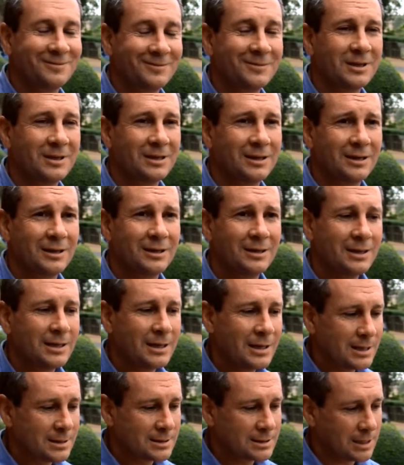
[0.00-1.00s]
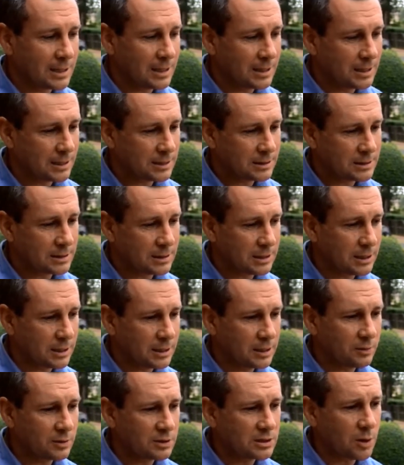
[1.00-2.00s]
Yeah, so
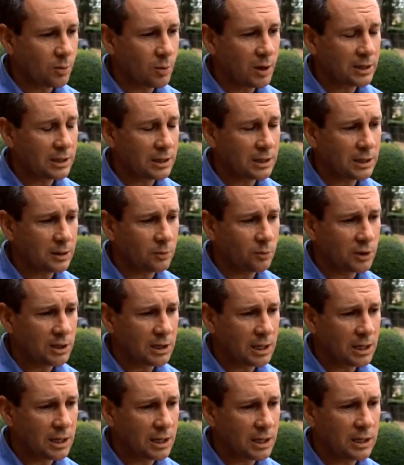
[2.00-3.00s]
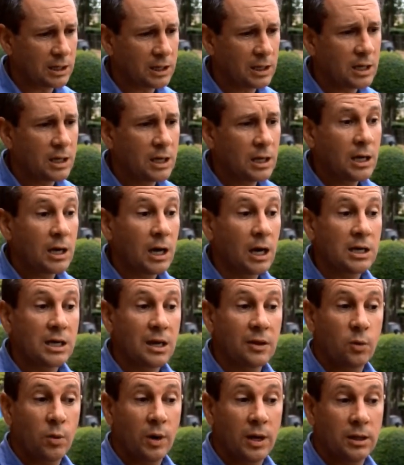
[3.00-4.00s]
that was that one, and then we had
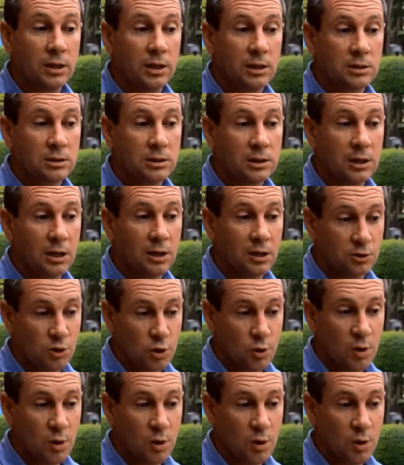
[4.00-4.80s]
another one that new